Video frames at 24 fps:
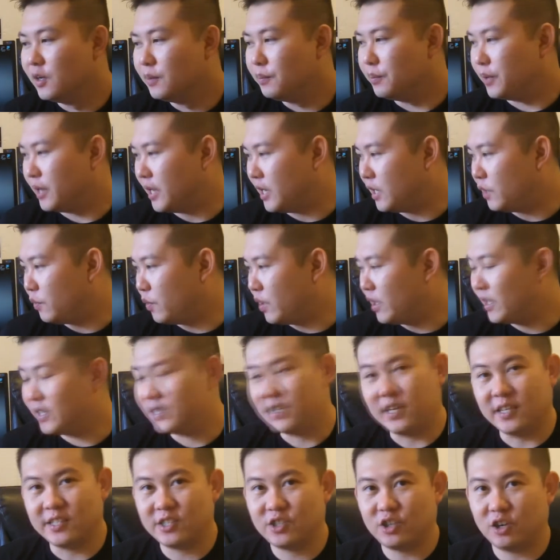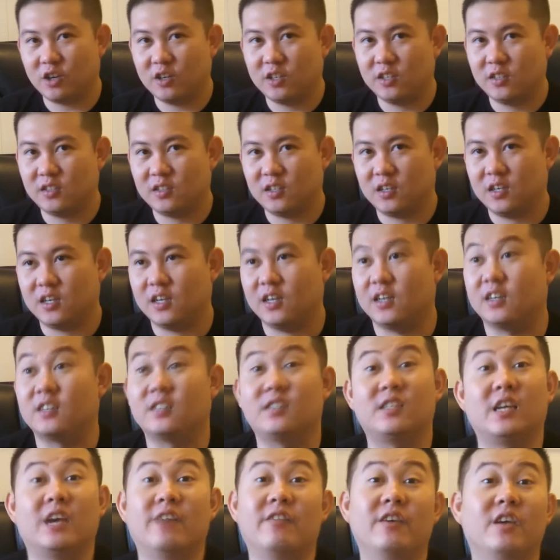But anyway, let's get started.
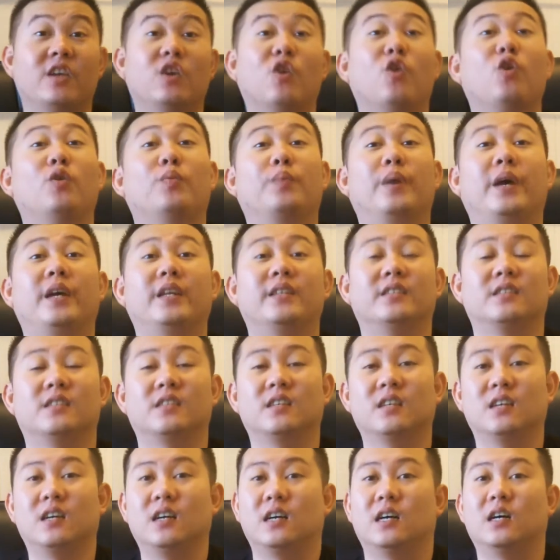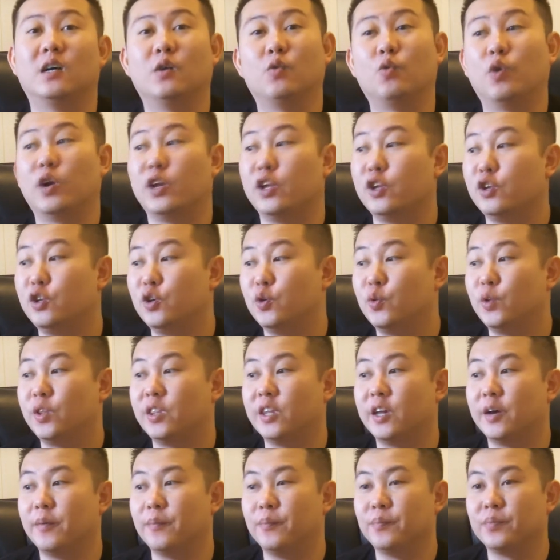Saving your old paints. What do you do with
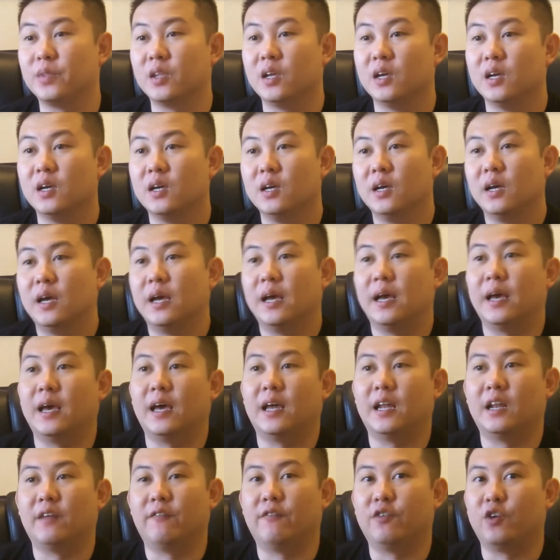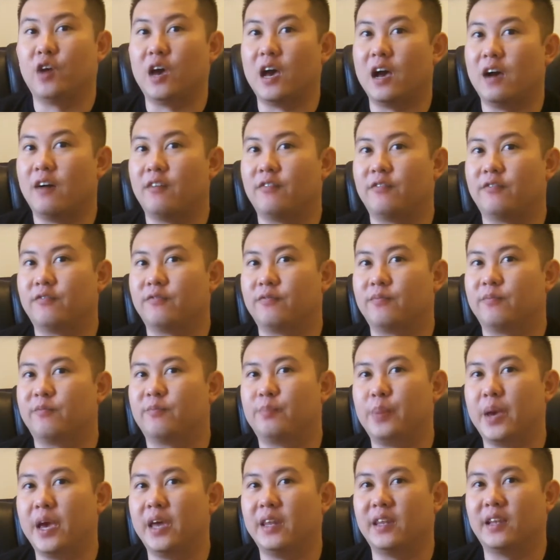them? And if you have
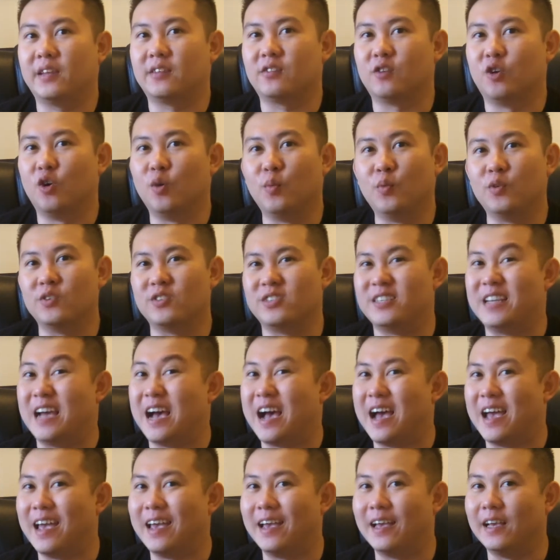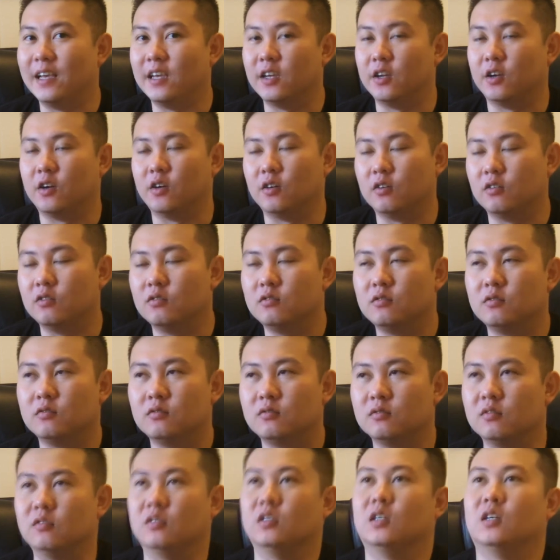paint that's almost dying,
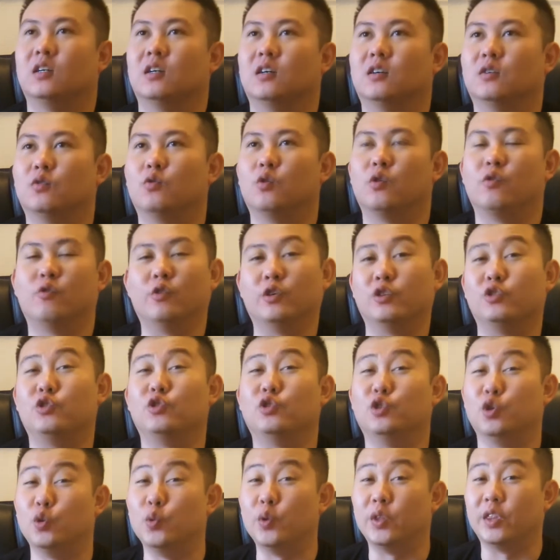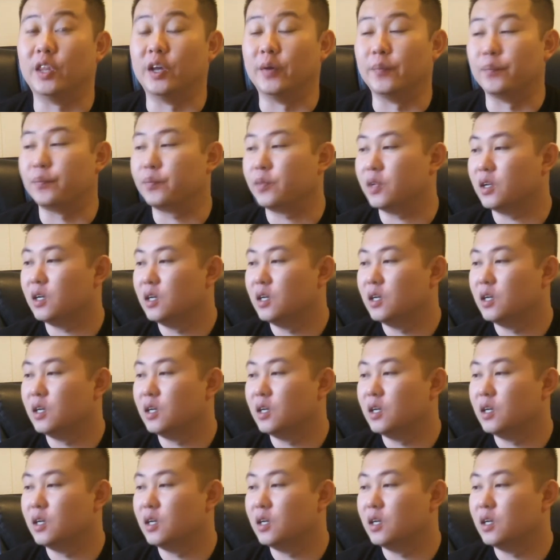what we should do with them.